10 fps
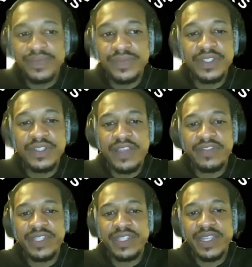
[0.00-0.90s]
Do you have
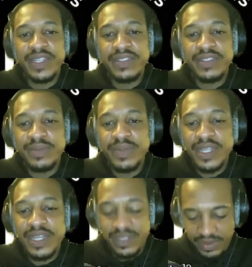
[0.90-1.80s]
anything else, Brother
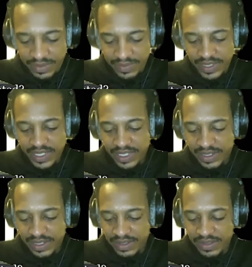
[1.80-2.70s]
Casa,
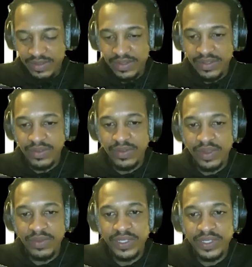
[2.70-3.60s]
besides
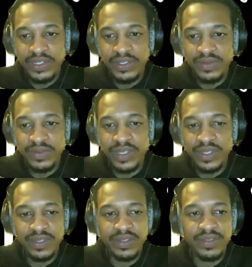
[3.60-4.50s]
while we sit here and wait
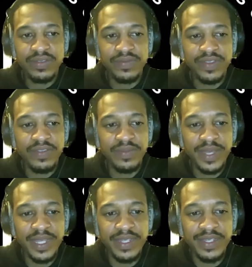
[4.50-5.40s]
for
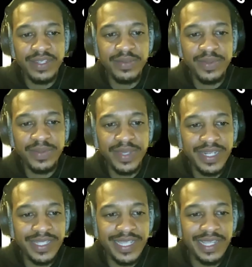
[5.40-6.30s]
everybody? I know people
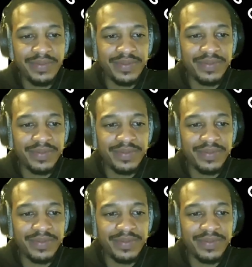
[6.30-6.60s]
got to type.